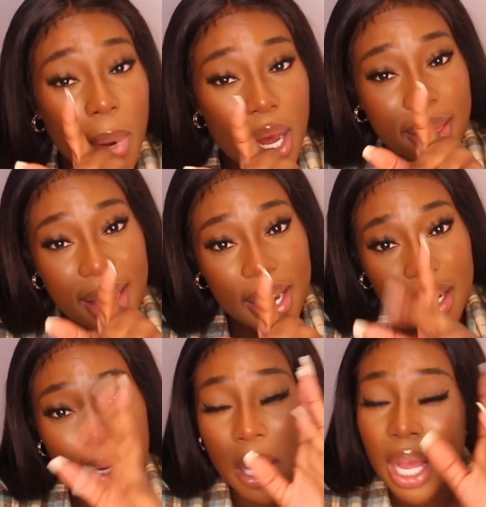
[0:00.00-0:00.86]
But
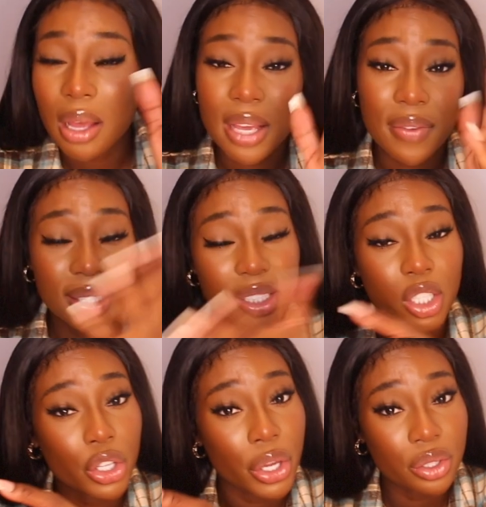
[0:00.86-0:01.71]
then if I
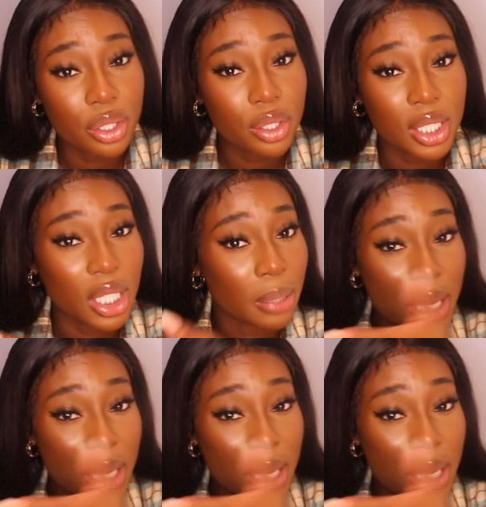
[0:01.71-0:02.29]
didn't go uni,